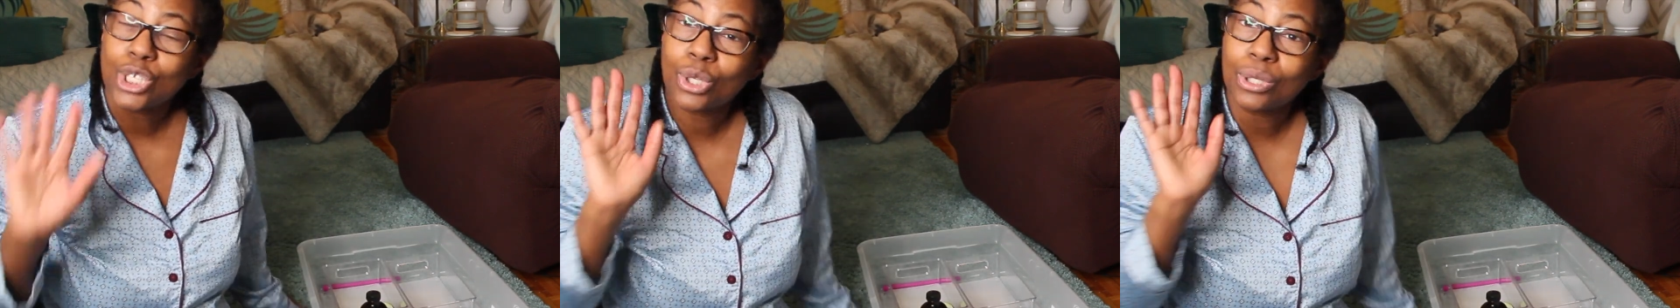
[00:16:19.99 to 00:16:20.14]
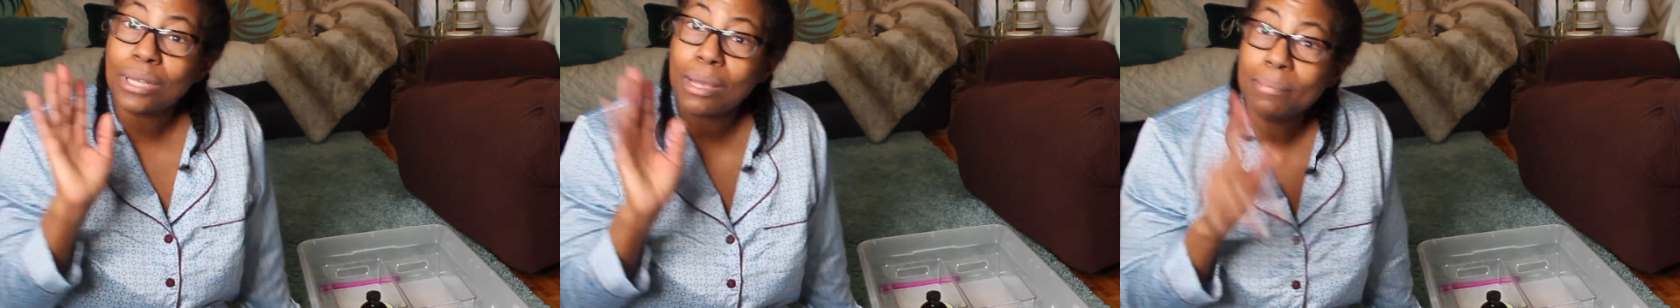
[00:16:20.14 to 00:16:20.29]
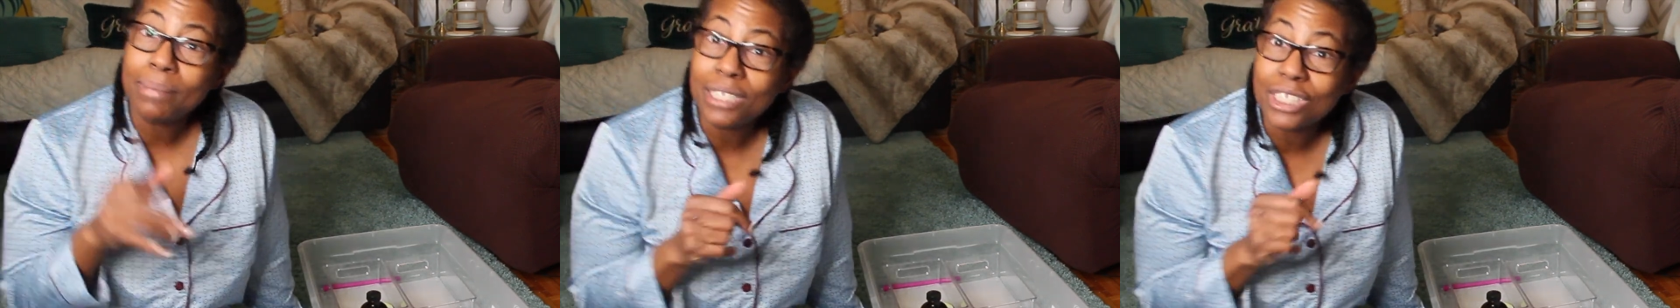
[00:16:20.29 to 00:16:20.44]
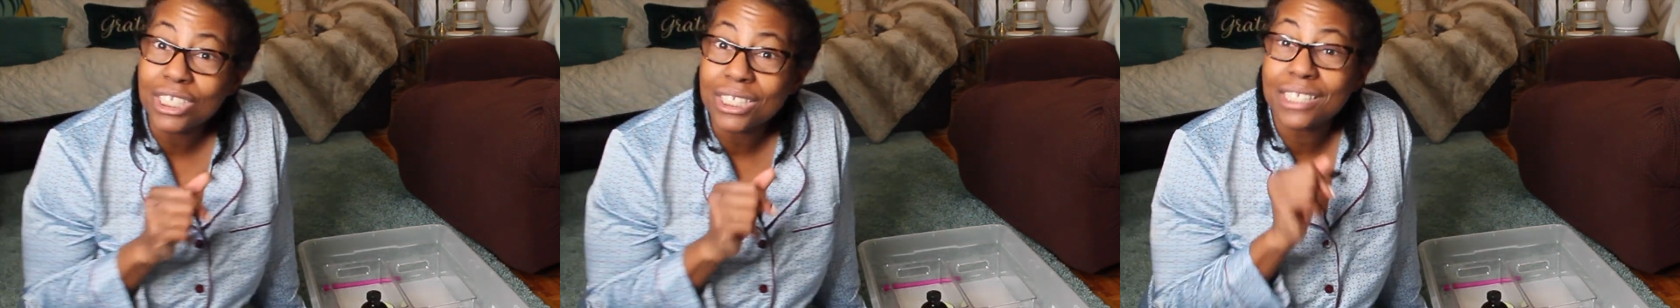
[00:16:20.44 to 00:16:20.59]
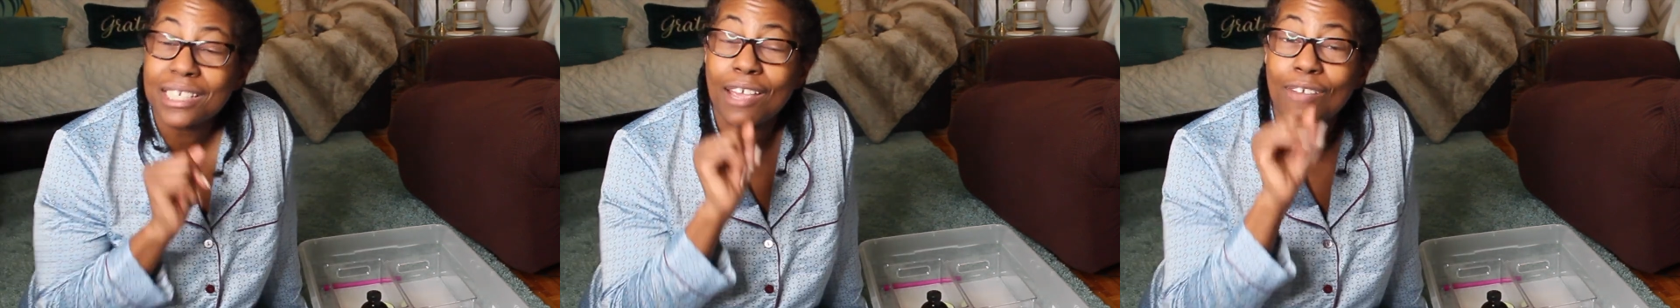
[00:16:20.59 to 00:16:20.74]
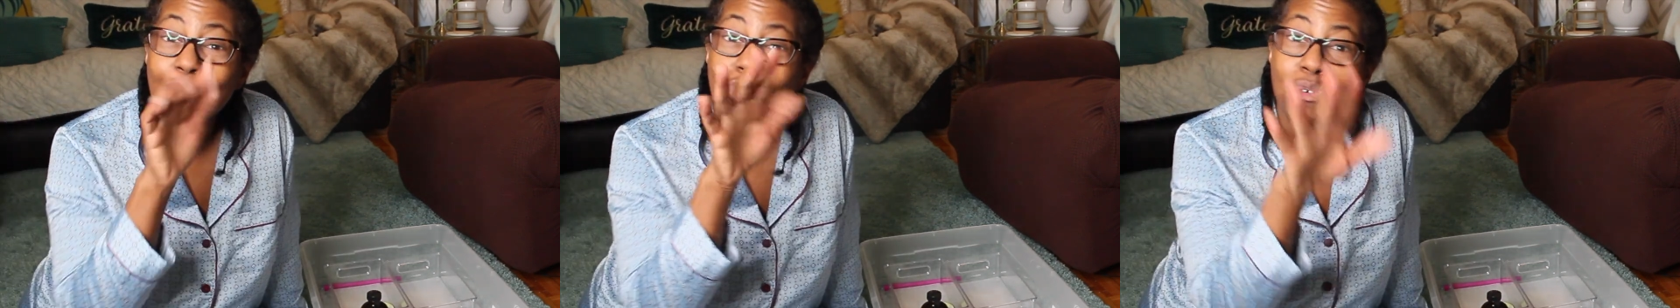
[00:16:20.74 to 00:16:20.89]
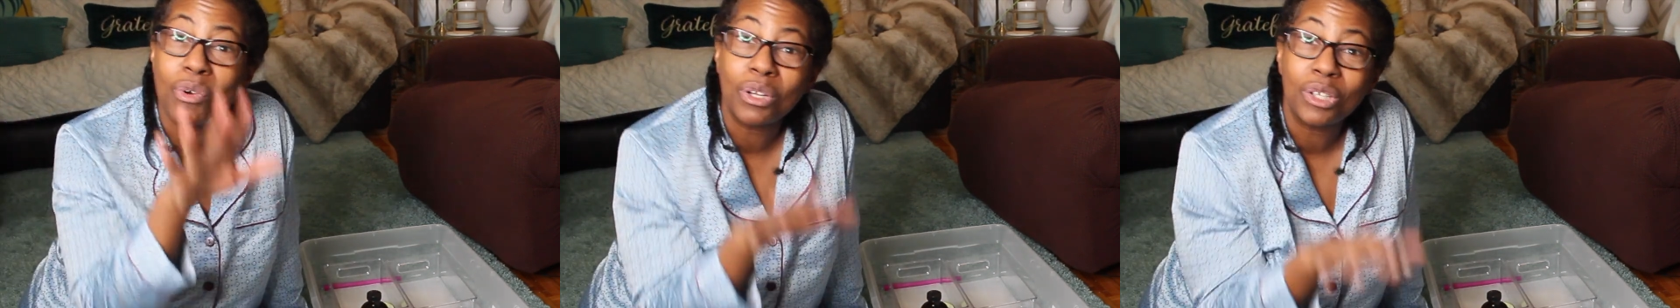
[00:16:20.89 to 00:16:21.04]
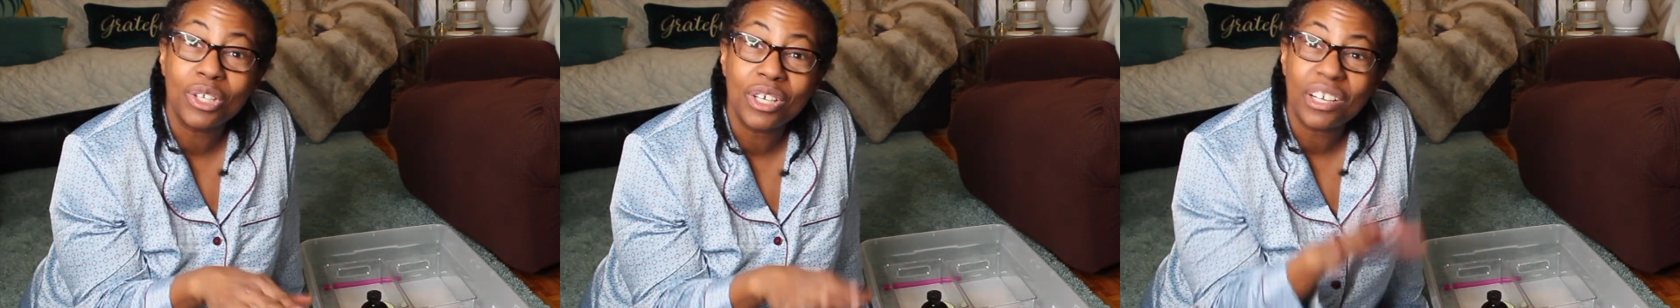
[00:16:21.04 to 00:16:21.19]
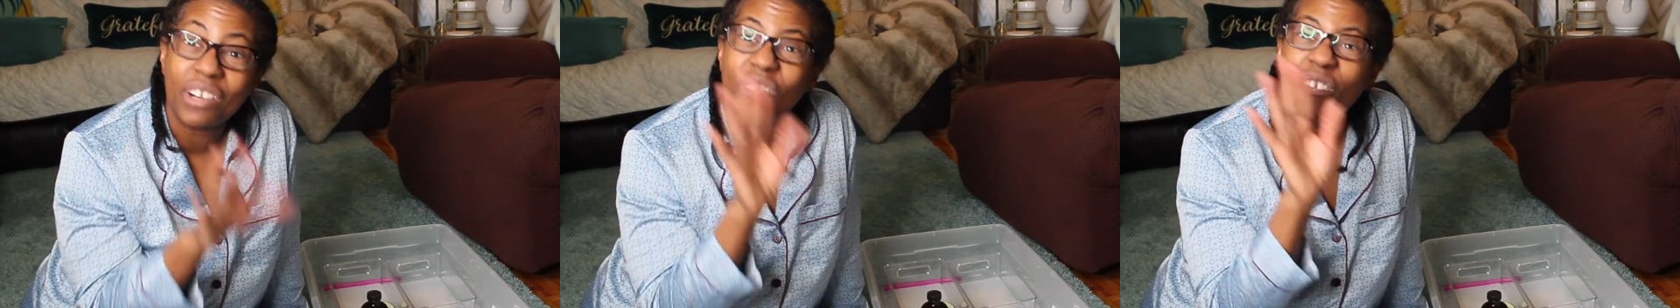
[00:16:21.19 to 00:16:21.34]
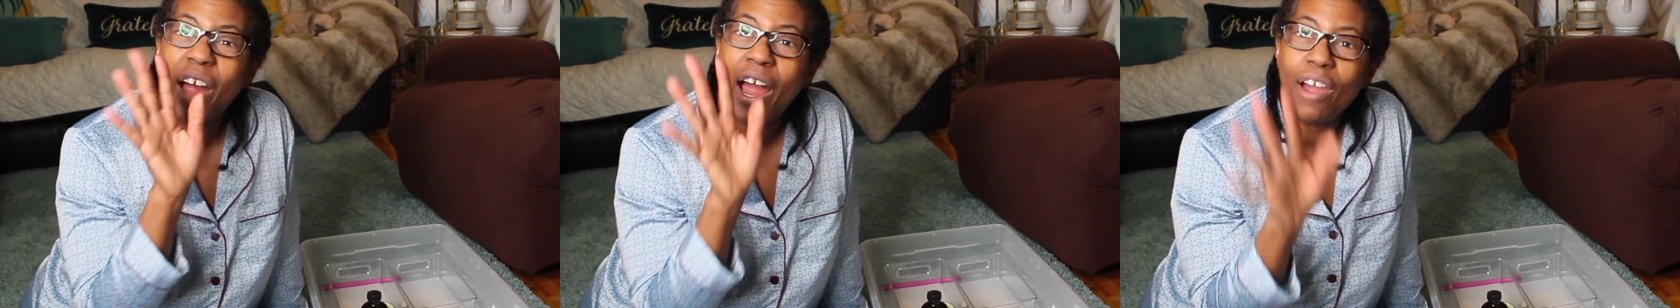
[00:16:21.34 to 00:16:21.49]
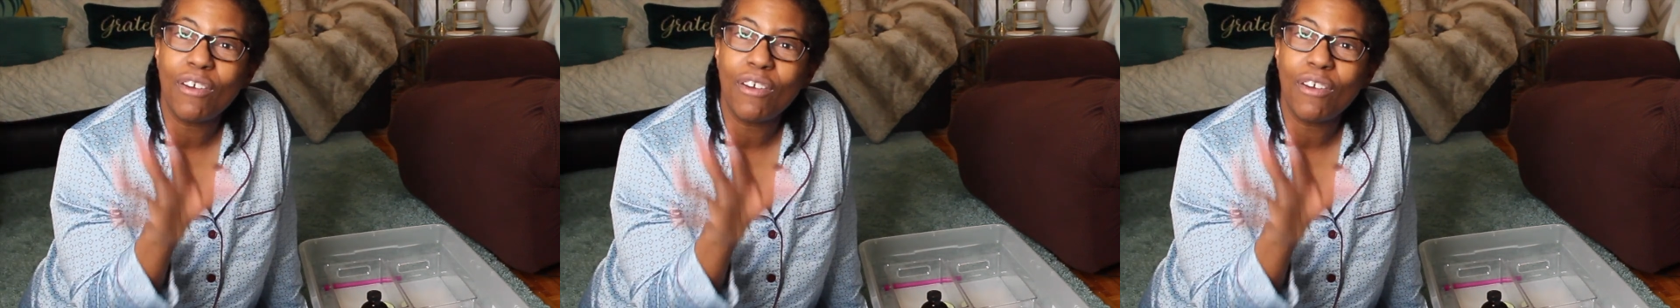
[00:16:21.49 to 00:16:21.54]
So let me just give you a look of